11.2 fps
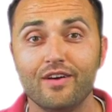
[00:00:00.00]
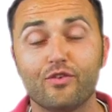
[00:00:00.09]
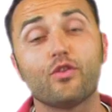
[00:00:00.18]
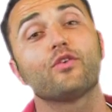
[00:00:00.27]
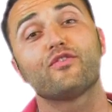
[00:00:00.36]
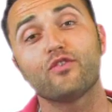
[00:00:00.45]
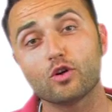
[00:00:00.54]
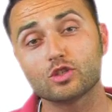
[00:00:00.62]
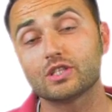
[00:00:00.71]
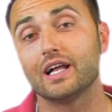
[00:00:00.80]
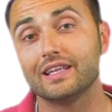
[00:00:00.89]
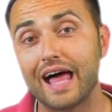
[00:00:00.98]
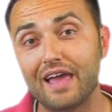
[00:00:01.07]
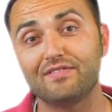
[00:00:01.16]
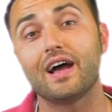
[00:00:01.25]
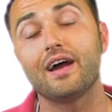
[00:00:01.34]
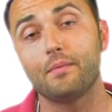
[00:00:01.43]
for their first
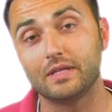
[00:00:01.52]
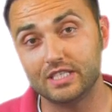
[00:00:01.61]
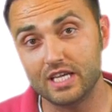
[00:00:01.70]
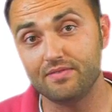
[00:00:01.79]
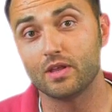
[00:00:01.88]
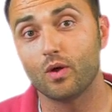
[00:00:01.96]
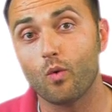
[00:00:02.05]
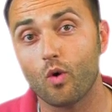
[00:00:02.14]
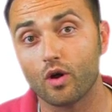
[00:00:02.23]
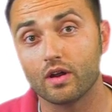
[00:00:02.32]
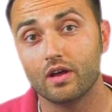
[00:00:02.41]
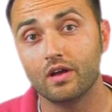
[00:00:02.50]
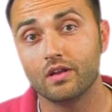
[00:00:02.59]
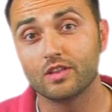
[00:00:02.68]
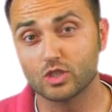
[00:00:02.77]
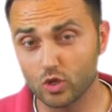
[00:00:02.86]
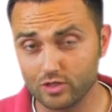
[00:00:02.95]
Lifetime Achievement Award,
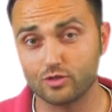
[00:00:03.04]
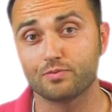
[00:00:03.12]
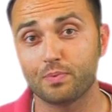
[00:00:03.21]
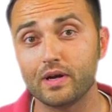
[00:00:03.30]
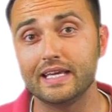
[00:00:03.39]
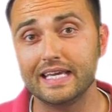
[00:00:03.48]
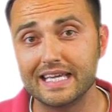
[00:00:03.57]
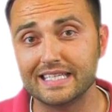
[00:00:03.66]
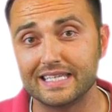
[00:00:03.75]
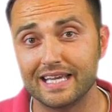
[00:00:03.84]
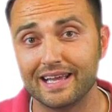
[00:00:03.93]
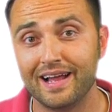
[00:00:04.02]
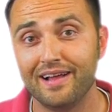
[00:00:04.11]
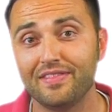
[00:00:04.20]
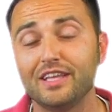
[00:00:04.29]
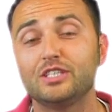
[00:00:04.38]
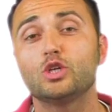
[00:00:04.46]
the choice was pretty easy.
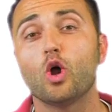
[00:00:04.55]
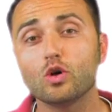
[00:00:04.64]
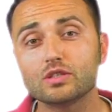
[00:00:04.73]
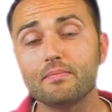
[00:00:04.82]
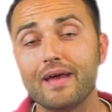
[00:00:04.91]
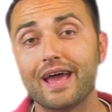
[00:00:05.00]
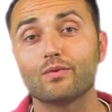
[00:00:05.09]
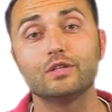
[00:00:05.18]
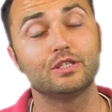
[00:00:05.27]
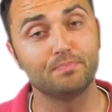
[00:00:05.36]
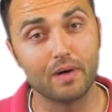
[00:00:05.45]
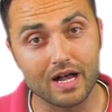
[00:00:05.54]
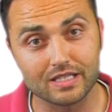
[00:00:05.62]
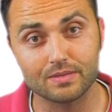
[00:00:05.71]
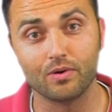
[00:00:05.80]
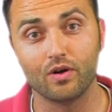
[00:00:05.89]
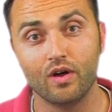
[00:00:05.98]
They chose a man
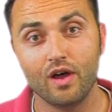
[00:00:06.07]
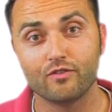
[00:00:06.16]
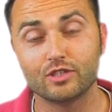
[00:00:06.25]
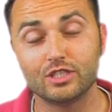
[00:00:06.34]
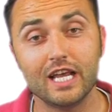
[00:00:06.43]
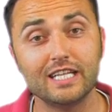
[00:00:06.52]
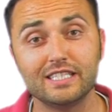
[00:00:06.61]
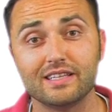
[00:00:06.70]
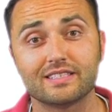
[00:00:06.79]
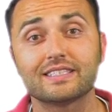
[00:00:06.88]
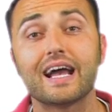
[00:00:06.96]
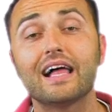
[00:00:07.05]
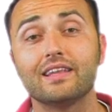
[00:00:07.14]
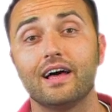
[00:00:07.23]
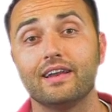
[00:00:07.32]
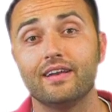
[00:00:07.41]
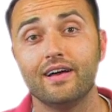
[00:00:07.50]
responsible for changing the
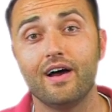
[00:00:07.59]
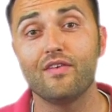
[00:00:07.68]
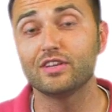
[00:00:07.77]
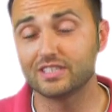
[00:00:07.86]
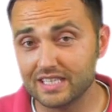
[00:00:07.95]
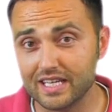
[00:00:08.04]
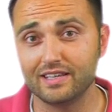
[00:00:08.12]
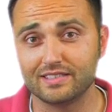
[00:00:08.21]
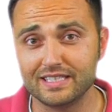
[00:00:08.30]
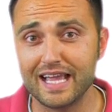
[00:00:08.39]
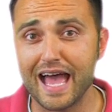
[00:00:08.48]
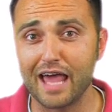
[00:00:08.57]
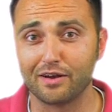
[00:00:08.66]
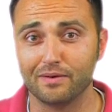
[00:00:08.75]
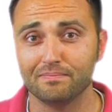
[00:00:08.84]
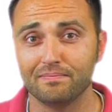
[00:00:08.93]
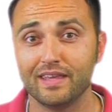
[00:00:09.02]
skyline of the city of
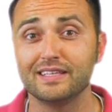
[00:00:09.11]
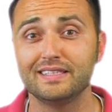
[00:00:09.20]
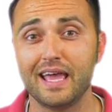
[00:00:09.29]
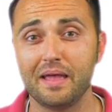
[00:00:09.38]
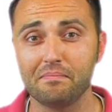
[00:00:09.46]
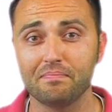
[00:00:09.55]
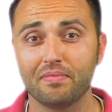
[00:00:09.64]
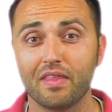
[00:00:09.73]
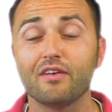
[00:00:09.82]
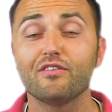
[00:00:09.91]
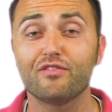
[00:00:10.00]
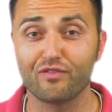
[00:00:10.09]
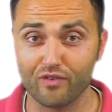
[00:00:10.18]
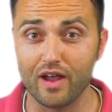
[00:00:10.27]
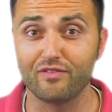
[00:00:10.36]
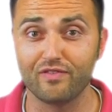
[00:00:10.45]
Seattle. His name? Frank